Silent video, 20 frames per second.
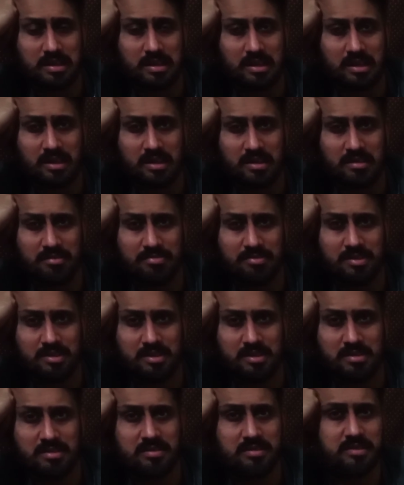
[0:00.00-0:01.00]
If
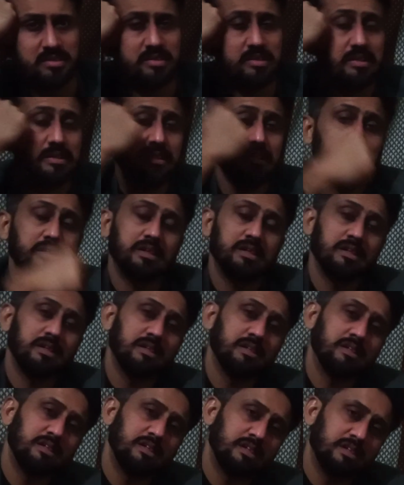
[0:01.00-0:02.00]
there is
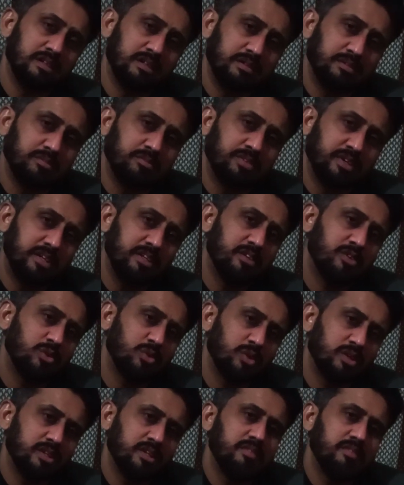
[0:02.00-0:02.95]
vein occlusion,